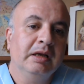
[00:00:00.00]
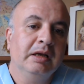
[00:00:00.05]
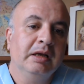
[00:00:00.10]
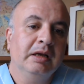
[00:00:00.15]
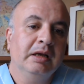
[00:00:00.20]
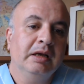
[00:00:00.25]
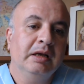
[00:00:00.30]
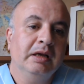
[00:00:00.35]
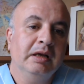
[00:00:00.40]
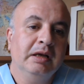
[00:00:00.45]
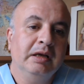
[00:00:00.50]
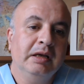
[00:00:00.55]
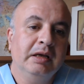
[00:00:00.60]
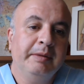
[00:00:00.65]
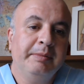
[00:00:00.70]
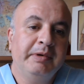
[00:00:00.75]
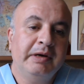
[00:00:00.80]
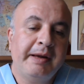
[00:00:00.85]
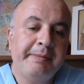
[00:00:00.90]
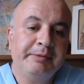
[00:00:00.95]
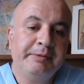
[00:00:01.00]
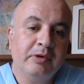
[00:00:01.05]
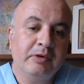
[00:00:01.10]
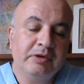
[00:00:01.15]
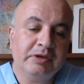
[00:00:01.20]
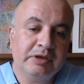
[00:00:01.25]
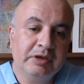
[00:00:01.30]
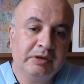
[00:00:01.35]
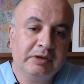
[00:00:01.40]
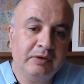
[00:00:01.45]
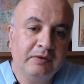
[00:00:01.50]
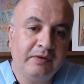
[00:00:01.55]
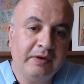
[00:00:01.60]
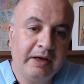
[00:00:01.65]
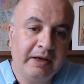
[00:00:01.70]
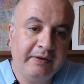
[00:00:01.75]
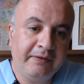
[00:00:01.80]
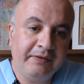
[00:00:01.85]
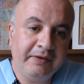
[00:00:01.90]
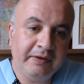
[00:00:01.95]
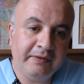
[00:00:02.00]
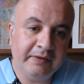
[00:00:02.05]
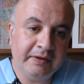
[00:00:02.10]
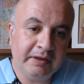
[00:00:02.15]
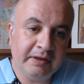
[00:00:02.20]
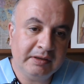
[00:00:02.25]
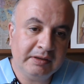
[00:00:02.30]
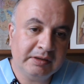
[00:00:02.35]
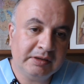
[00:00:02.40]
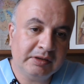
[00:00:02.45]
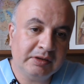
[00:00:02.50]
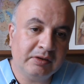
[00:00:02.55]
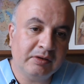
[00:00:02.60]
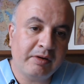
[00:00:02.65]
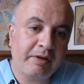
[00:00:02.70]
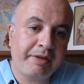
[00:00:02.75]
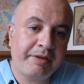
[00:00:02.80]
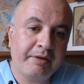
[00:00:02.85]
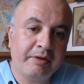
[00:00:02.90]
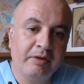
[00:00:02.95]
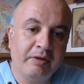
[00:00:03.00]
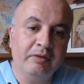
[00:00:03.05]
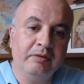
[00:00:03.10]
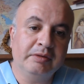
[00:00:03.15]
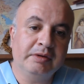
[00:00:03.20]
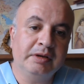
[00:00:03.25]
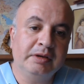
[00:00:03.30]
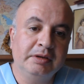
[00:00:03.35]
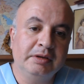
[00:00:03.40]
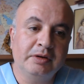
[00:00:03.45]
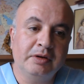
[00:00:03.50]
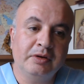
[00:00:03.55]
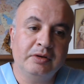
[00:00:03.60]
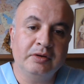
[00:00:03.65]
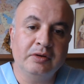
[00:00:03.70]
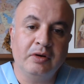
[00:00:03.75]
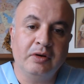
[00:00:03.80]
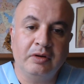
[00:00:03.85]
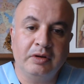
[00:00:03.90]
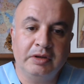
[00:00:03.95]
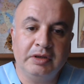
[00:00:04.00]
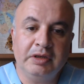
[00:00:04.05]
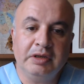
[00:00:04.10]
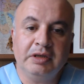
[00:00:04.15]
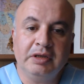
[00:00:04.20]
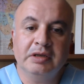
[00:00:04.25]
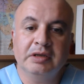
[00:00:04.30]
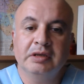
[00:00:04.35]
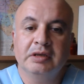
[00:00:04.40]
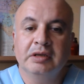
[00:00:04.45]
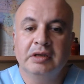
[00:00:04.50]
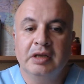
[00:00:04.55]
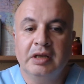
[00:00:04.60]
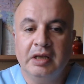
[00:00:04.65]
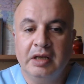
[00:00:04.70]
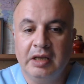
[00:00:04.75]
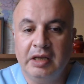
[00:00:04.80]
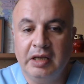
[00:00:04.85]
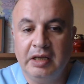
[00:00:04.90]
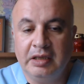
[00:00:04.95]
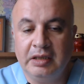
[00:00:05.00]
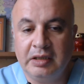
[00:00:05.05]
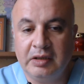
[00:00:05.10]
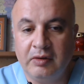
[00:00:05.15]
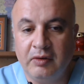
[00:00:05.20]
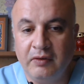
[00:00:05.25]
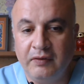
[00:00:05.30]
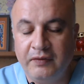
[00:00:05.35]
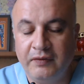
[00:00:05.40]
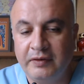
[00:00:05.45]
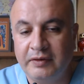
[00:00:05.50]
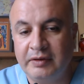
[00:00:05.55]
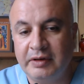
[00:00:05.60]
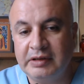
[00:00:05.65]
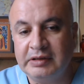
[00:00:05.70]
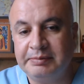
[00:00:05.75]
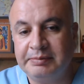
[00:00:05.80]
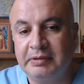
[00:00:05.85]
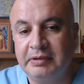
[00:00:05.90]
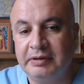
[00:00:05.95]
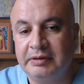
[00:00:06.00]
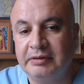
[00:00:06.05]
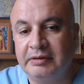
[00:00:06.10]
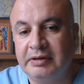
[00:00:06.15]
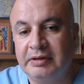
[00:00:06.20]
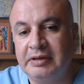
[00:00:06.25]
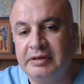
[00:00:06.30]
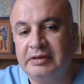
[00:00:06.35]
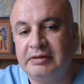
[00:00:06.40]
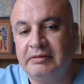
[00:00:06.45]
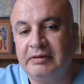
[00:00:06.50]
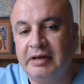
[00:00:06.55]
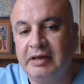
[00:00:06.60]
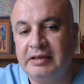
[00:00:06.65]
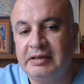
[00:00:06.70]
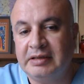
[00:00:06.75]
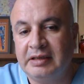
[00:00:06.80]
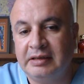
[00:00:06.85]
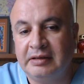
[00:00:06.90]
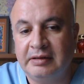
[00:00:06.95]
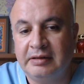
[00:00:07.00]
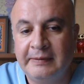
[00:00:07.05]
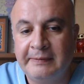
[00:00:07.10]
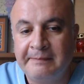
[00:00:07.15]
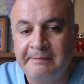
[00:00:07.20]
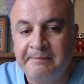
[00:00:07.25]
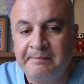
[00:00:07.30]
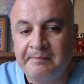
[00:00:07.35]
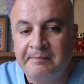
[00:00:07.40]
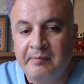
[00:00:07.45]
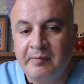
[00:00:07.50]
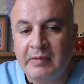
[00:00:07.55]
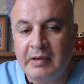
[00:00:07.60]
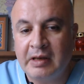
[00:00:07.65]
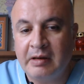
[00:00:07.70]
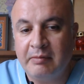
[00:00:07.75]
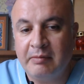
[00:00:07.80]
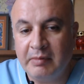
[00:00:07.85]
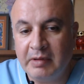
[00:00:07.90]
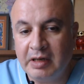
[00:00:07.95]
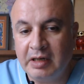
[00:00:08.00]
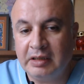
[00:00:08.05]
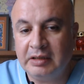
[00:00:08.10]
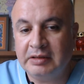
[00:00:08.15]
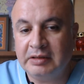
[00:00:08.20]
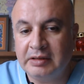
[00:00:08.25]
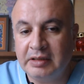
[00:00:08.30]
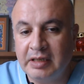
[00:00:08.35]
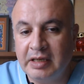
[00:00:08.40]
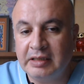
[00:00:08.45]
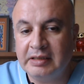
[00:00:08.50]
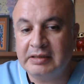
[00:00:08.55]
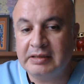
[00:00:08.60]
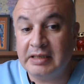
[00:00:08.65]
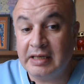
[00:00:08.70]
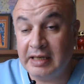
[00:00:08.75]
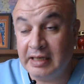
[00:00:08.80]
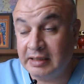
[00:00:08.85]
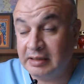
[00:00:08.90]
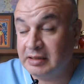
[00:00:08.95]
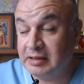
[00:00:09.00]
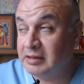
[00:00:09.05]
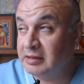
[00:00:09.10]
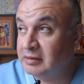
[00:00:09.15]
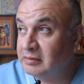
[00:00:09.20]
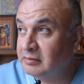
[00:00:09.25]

Abrupt onset of high fever, sore throat, drooling, and often respiratory distress and marked anxiety.